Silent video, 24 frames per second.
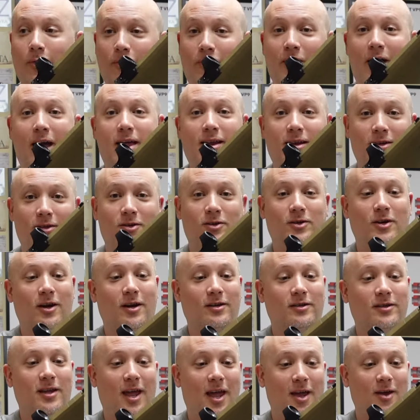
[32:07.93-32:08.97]
That is
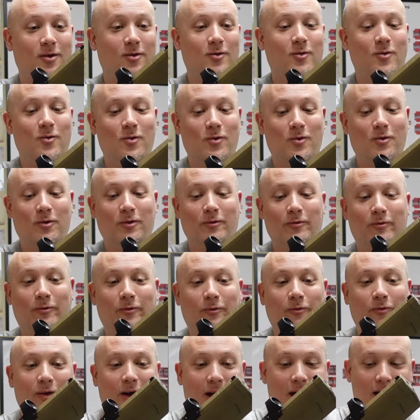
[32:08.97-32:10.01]
just a cool
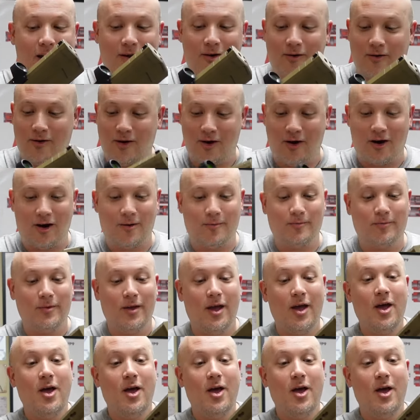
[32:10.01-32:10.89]
firearm.